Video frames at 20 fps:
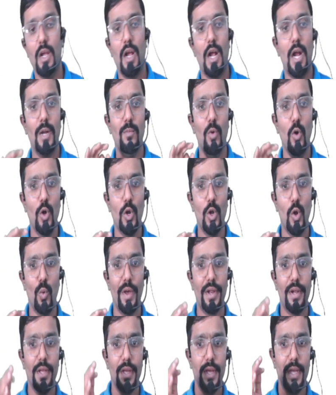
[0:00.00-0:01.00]
And
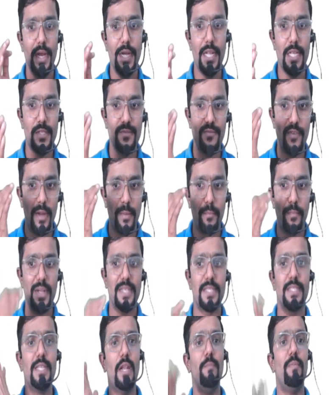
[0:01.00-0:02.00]
moreover, it is for
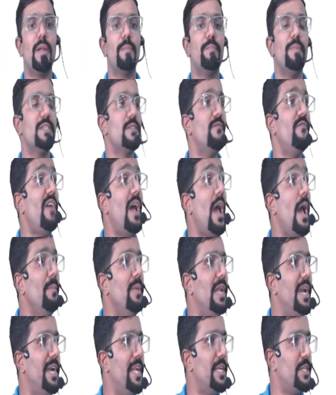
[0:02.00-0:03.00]
personal purpose,
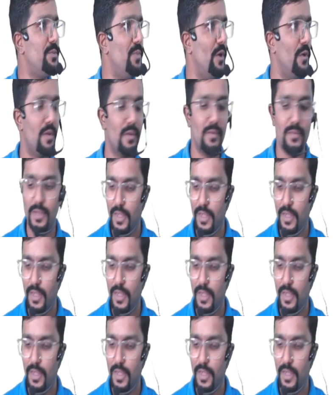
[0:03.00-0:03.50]
family dispute.